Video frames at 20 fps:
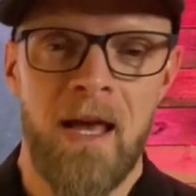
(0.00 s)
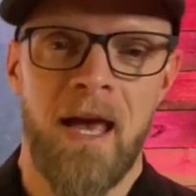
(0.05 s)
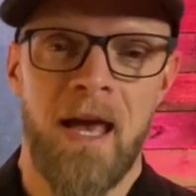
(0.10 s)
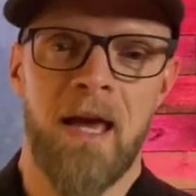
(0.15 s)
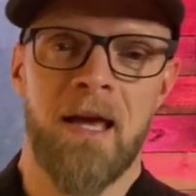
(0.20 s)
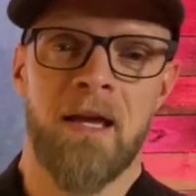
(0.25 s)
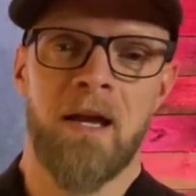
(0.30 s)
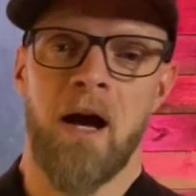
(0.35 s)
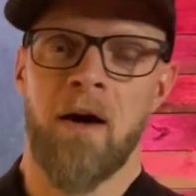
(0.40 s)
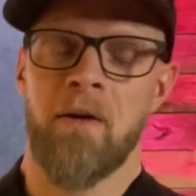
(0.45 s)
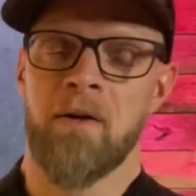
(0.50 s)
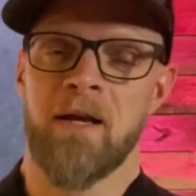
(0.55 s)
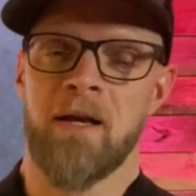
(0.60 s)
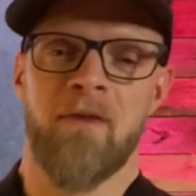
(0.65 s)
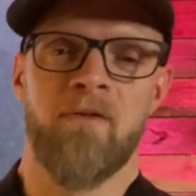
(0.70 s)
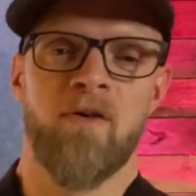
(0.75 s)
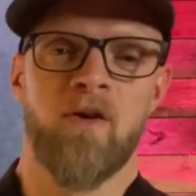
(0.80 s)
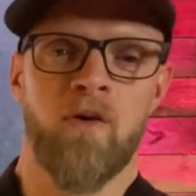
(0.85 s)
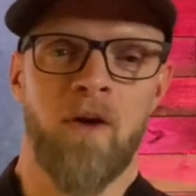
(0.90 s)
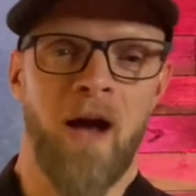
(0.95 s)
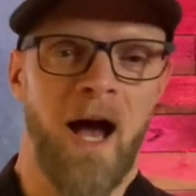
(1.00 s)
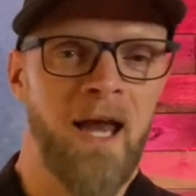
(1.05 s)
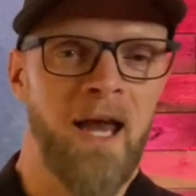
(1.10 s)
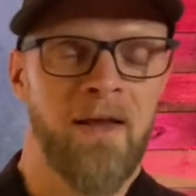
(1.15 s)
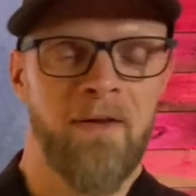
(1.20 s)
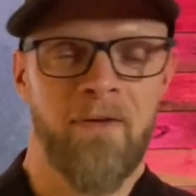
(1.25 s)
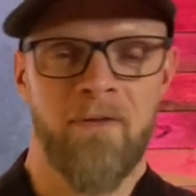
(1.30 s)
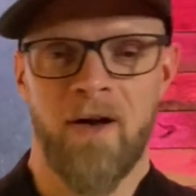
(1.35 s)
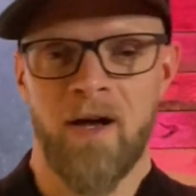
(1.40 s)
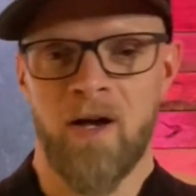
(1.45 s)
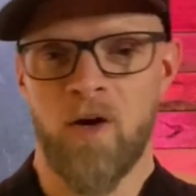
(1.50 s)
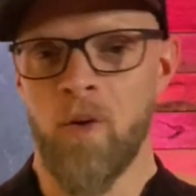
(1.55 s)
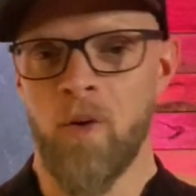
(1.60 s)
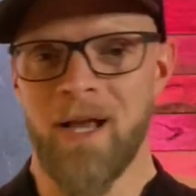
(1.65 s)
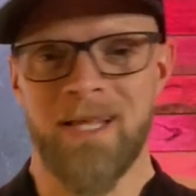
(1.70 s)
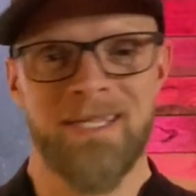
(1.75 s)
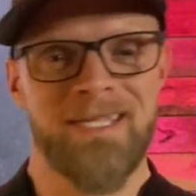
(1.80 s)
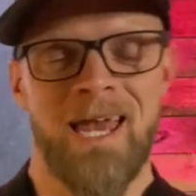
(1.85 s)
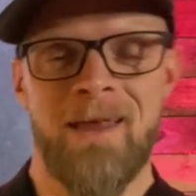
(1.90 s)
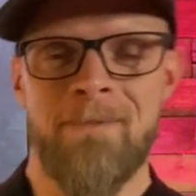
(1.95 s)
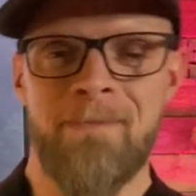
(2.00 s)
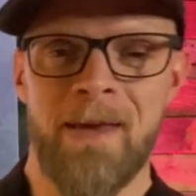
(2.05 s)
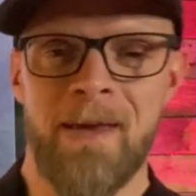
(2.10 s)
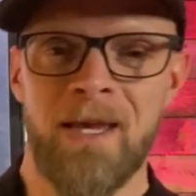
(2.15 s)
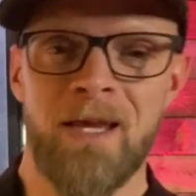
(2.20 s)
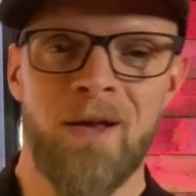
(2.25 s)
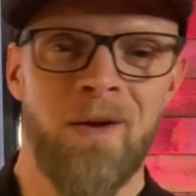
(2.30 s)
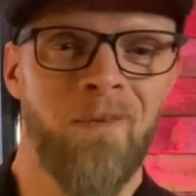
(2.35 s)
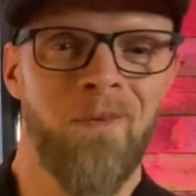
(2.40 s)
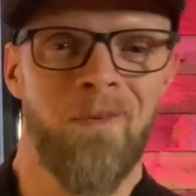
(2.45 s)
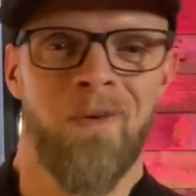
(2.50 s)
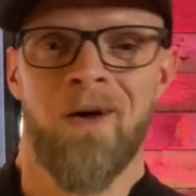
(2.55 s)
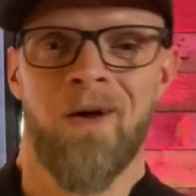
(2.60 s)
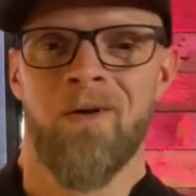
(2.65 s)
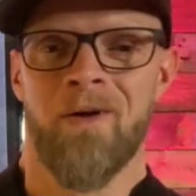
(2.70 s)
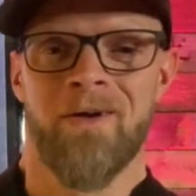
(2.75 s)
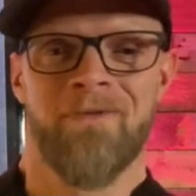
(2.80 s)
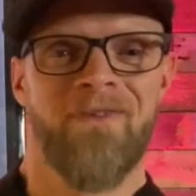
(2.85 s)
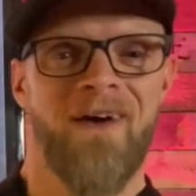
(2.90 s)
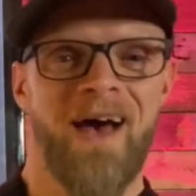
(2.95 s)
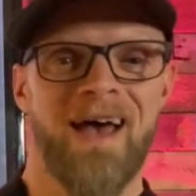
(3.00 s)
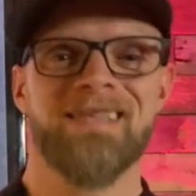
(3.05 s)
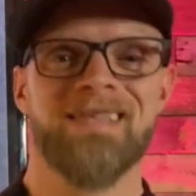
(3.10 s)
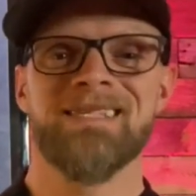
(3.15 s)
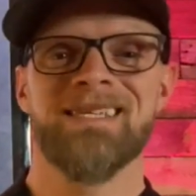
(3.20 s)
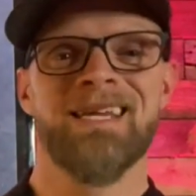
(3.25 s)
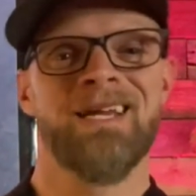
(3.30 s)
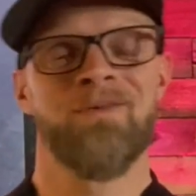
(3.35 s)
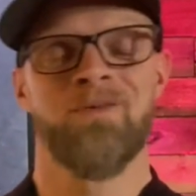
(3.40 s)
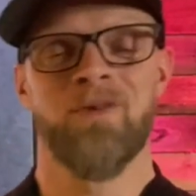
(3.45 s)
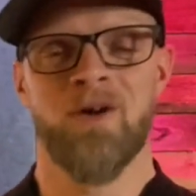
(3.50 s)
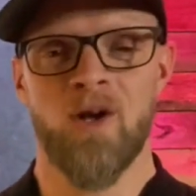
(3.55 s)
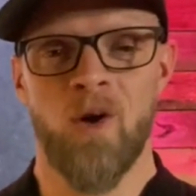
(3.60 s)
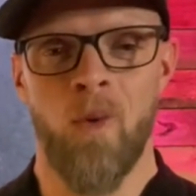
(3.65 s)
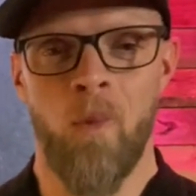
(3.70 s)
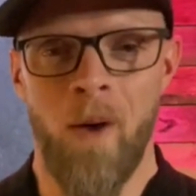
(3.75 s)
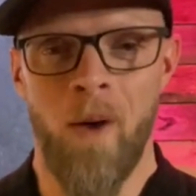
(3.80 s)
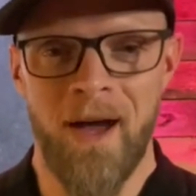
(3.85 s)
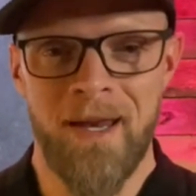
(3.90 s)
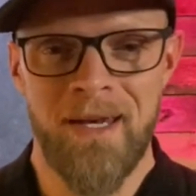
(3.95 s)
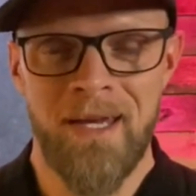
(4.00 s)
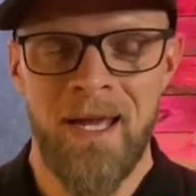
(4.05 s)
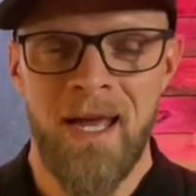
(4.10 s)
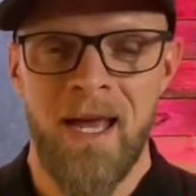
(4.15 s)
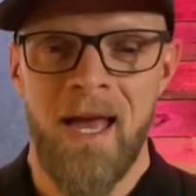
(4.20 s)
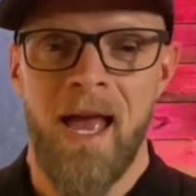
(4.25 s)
And I'll give you kind of a quick 10-minute fasting 101.